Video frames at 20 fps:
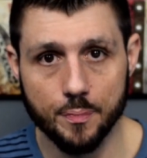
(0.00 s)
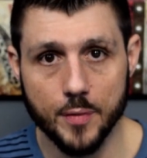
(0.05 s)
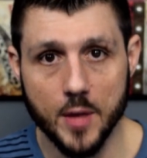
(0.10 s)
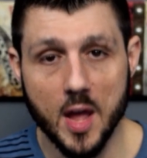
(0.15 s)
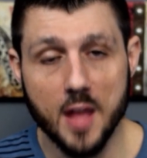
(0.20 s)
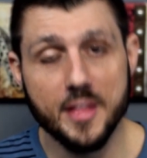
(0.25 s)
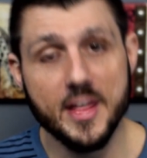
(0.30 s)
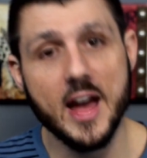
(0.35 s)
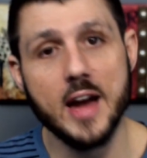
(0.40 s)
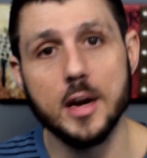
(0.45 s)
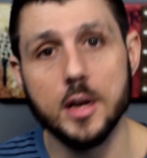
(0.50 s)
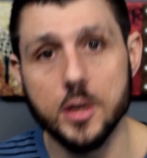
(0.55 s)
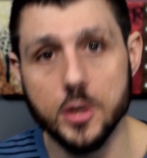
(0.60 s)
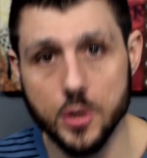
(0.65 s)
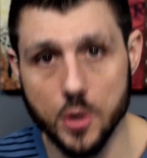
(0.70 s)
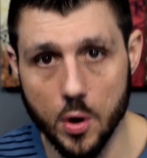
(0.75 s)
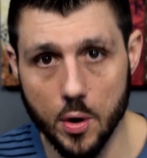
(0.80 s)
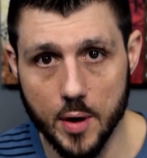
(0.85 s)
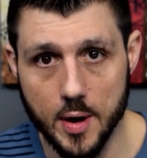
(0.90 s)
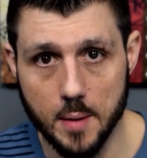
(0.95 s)
That
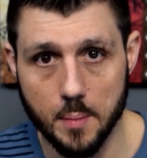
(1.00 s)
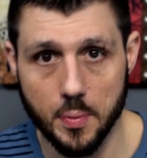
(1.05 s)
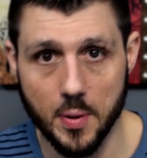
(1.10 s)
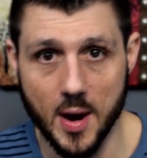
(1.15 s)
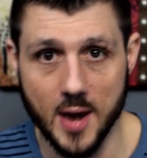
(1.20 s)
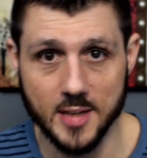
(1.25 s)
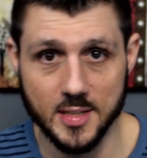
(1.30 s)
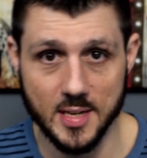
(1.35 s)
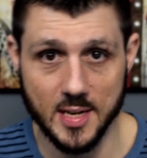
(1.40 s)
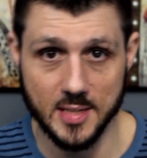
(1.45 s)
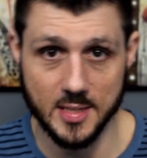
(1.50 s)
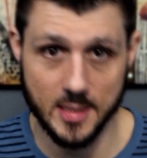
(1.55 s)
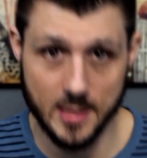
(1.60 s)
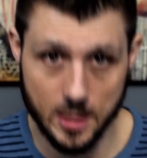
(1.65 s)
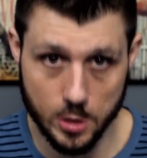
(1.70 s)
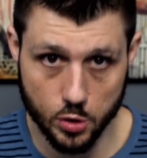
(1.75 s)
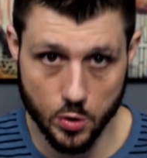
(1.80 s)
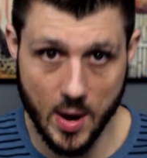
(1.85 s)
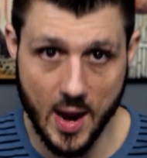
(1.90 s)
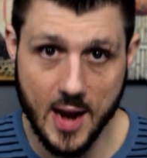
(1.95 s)
curing process and the
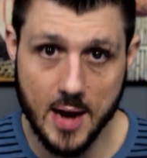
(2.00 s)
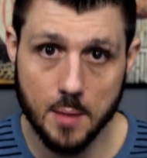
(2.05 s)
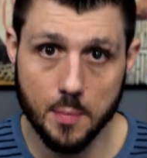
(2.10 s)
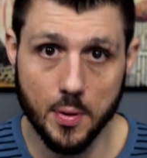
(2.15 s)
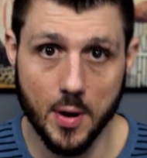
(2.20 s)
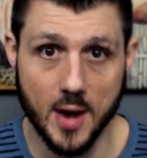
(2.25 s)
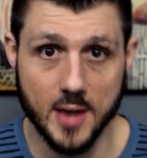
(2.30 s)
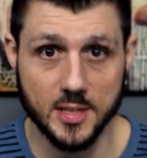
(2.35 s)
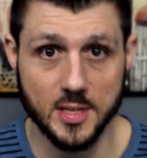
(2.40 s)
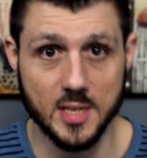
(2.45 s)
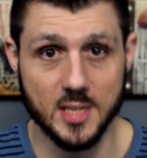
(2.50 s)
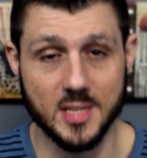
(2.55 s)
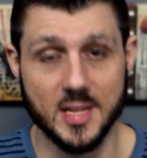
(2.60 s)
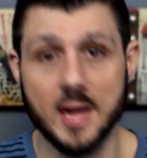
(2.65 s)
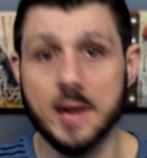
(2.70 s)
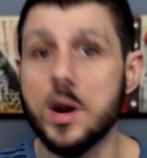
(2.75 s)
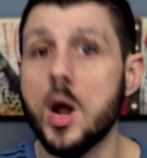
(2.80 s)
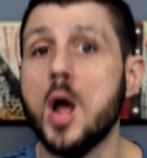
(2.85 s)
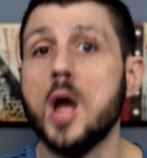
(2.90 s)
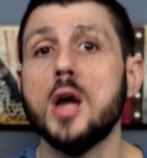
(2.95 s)
drying process
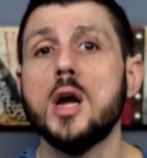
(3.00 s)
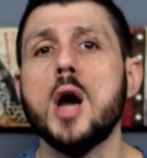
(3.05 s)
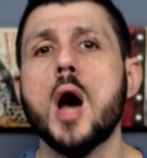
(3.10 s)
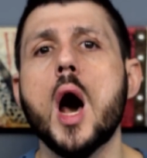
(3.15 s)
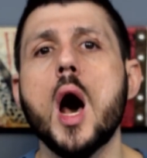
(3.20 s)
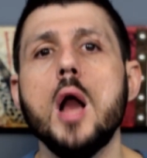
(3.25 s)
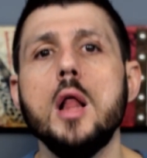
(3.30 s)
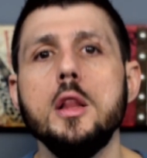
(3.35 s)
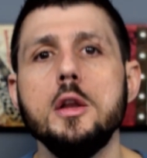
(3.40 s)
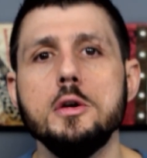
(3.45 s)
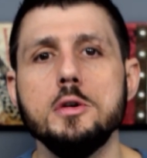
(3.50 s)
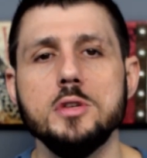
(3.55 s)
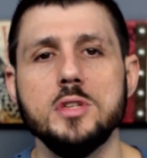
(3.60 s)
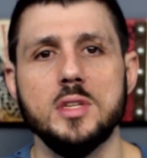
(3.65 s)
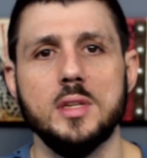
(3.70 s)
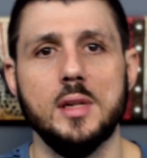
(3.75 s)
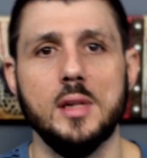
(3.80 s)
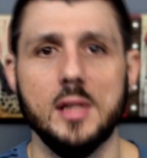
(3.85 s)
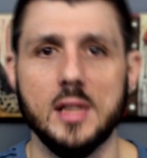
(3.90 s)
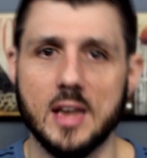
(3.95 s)
then colors
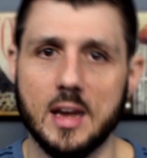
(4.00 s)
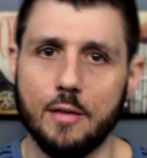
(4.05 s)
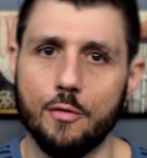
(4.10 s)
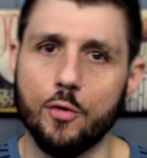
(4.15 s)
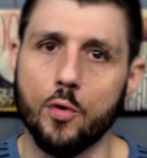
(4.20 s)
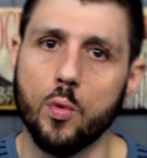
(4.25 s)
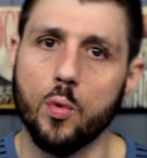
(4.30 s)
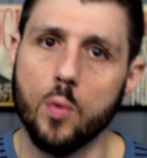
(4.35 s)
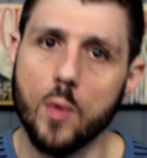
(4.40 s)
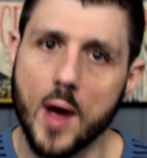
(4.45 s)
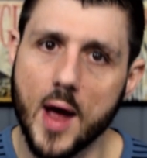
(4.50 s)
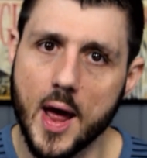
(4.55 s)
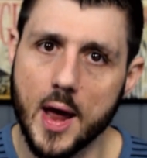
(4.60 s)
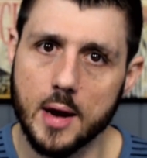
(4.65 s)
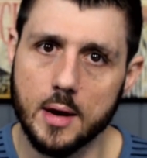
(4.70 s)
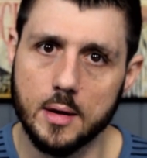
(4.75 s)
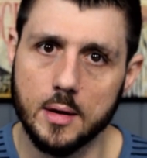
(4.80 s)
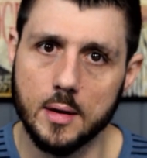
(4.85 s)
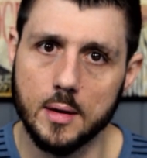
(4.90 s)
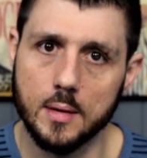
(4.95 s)
the leaf red.
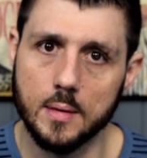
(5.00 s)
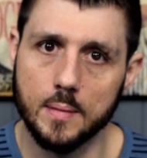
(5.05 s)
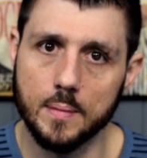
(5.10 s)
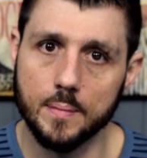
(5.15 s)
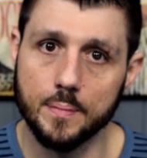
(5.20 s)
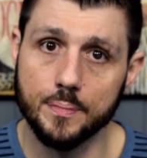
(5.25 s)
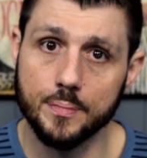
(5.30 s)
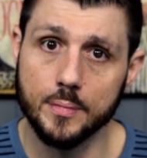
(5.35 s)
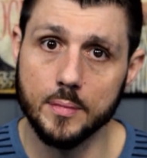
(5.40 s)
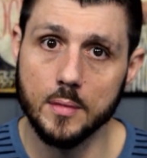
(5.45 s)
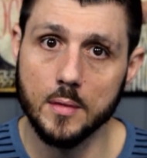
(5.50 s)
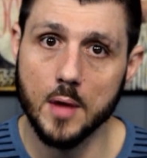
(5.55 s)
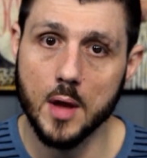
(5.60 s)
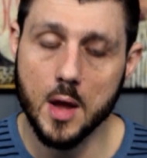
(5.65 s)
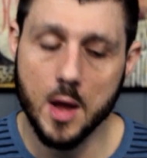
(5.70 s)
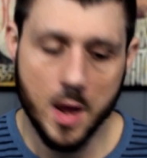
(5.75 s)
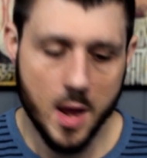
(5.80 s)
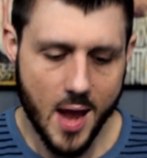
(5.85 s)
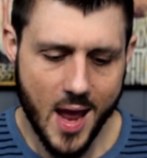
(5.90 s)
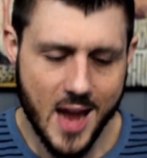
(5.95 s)

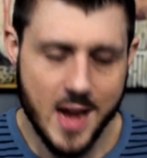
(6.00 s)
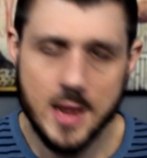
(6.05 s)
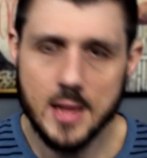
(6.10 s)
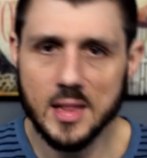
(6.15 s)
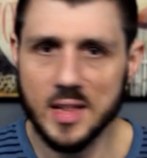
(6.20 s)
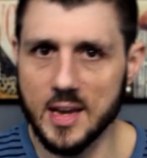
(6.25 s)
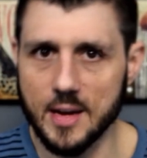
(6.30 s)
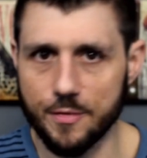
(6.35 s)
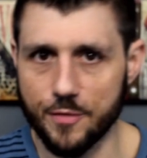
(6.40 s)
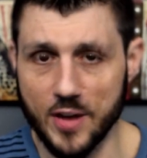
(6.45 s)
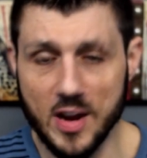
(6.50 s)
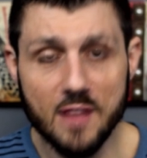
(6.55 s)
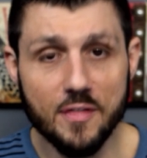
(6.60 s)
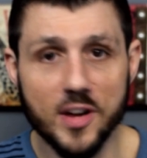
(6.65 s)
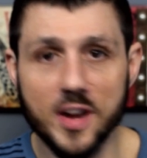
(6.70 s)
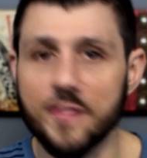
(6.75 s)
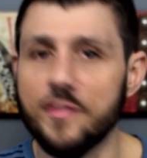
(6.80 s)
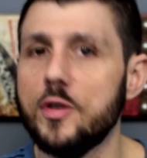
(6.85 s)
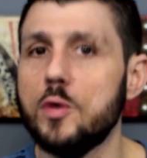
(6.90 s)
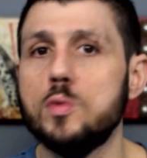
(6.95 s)
Any leaf, even
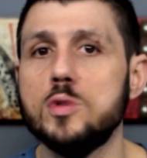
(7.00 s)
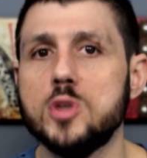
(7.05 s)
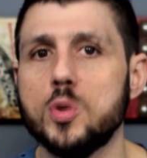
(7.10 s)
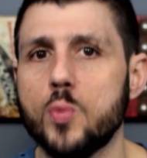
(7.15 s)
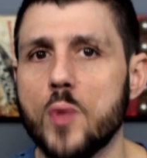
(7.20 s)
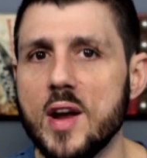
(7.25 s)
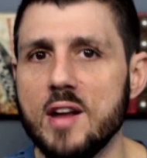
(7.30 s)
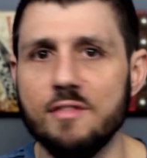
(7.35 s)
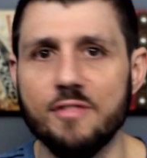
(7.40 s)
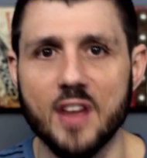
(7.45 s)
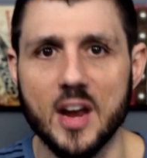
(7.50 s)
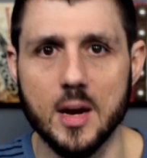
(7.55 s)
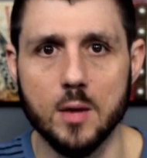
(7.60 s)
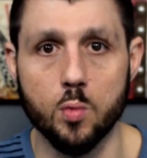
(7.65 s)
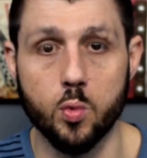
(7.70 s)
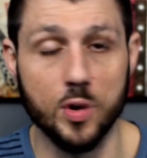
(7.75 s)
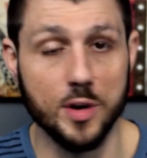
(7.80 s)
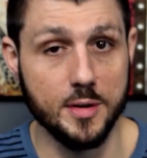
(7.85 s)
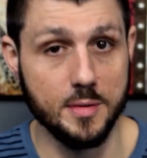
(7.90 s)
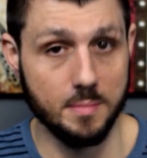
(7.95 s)
if it was a red vein,
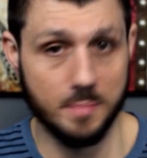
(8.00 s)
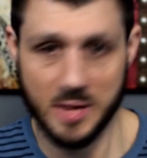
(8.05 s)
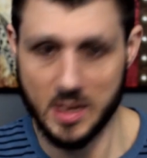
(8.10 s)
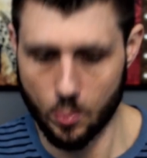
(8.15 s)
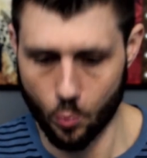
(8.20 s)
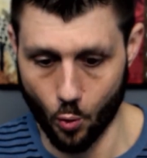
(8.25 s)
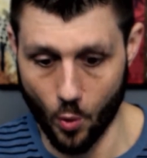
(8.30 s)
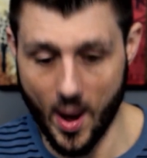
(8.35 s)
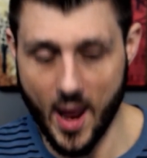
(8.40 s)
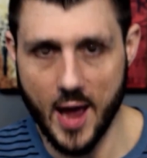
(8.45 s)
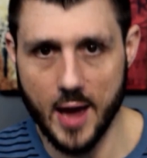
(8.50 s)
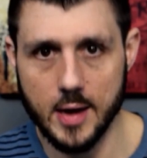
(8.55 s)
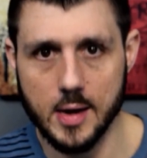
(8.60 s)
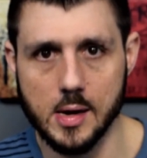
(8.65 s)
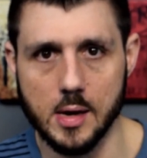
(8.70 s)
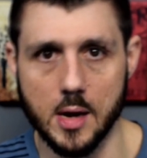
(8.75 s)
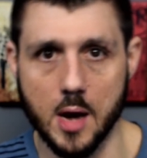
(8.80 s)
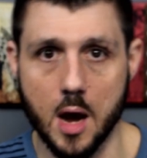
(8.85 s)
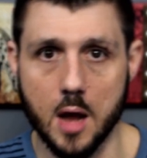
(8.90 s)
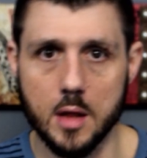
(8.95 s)
wouldn't be red in
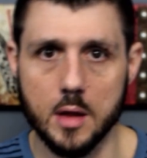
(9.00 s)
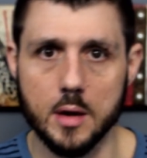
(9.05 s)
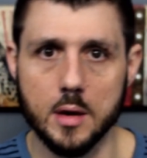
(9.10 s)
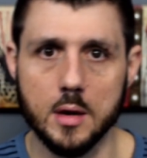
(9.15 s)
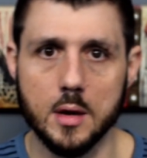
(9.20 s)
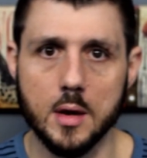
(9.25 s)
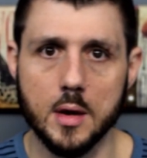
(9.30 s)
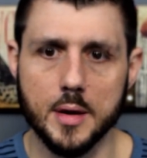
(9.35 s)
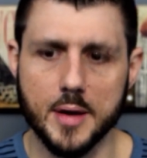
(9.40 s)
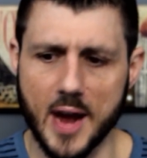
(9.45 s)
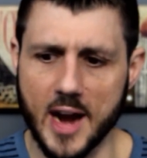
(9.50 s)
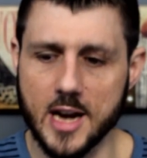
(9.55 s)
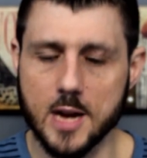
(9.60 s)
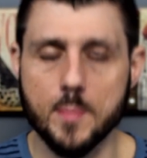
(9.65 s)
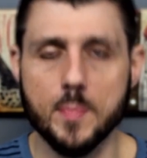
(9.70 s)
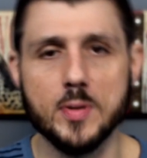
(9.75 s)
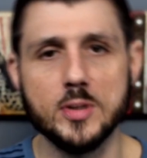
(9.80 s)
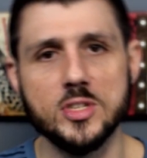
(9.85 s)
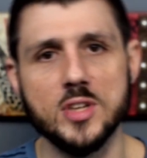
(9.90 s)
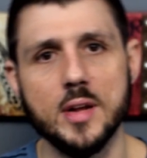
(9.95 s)
color.
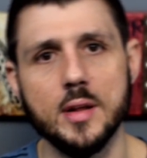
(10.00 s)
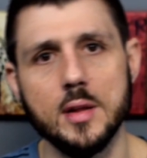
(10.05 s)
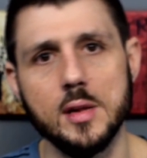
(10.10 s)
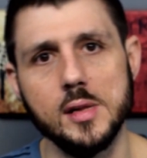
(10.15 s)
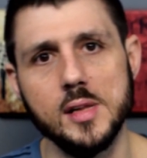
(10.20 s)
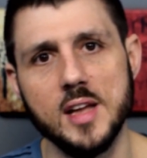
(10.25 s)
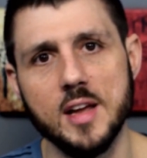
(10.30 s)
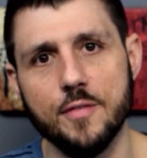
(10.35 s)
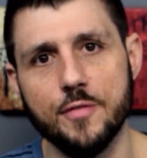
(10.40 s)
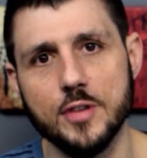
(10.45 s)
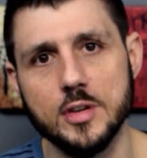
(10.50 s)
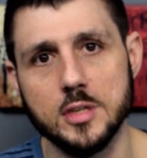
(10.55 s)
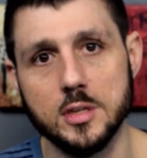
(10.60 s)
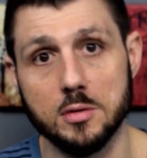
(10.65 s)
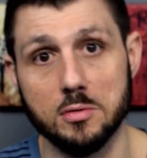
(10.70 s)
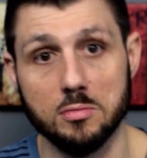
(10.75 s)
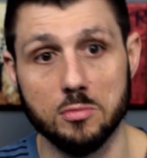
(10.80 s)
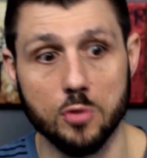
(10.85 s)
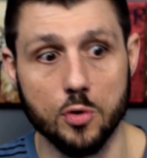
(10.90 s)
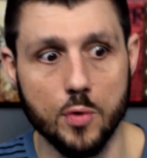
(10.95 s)
90% of the leaf is
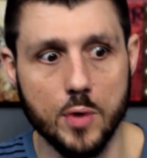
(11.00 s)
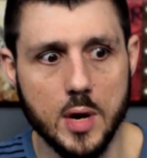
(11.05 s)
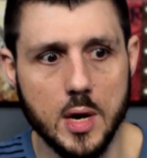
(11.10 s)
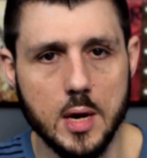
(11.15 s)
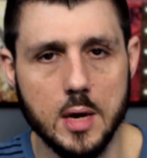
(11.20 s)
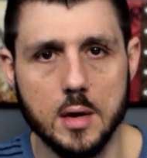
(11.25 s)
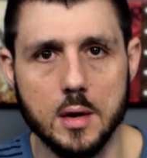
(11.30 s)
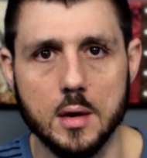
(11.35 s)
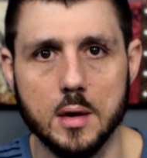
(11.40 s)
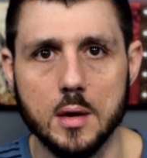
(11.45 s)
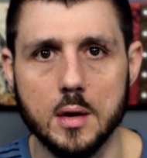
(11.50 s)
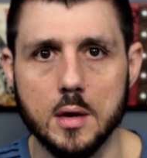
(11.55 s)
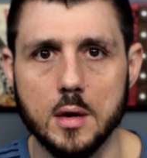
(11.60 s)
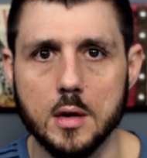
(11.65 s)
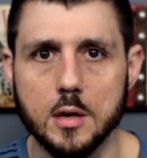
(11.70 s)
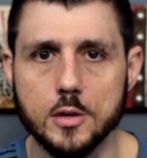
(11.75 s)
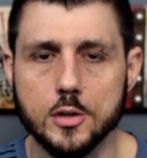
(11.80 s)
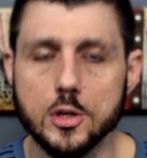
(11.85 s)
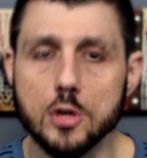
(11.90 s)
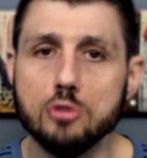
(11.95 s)
green.
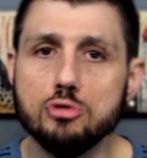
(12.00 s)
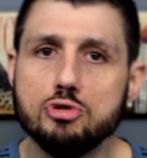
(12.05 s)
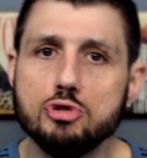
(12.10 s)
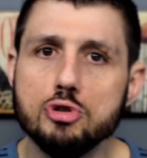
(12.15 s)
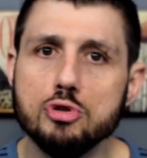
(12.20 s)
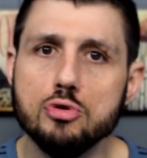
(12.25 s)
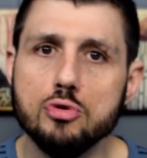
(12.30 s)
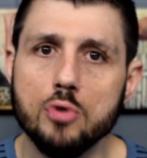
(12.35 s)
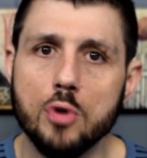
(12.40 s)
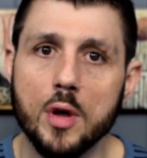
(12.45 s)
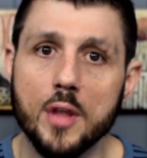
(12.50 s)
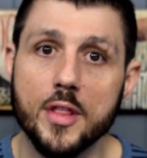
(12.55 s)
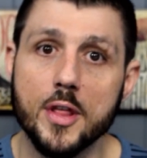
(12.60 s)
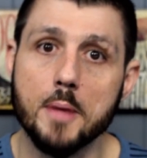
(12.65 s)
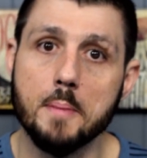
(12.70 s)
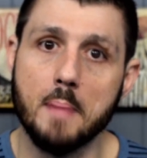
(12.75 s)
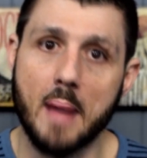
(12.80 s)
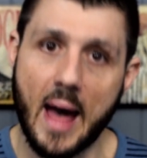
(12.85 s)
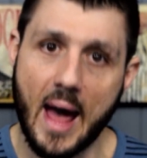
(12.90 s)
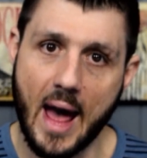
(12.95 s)
So do the
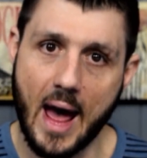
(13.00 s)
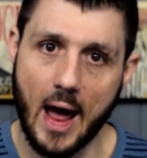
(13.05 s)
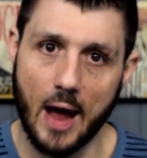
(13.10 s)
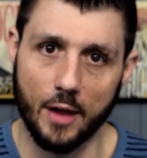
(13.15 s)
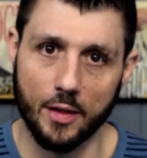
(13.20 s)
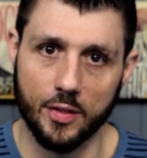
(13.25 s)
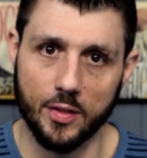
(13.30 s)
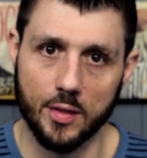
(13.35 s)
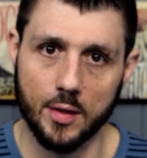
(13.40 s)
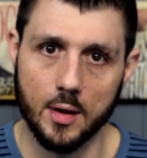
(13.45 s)
math.